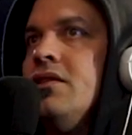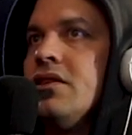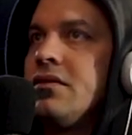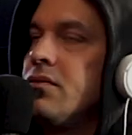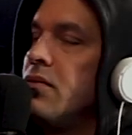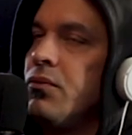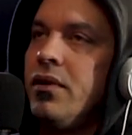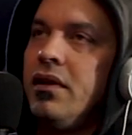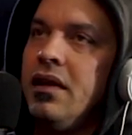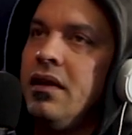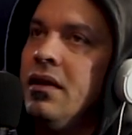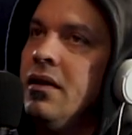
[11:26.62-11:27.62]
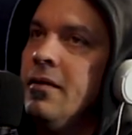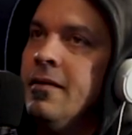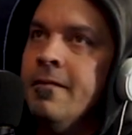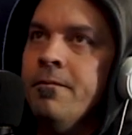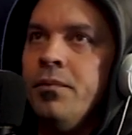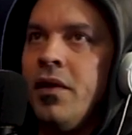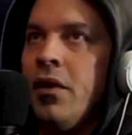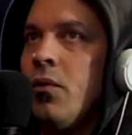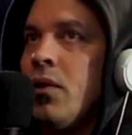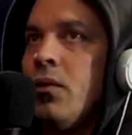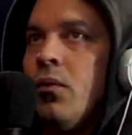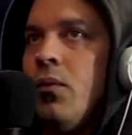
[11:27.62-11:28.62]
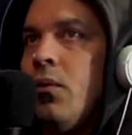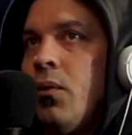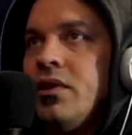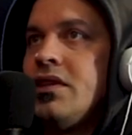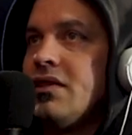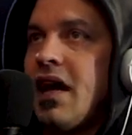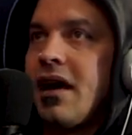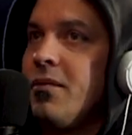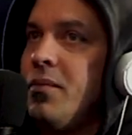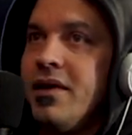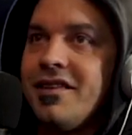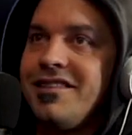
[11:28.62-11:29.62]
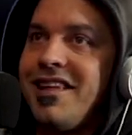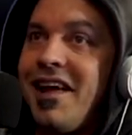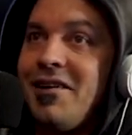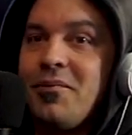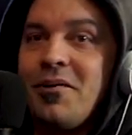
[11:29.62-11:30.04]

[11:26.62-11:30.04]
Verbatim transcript: just really you know, wishes I could be a stand-up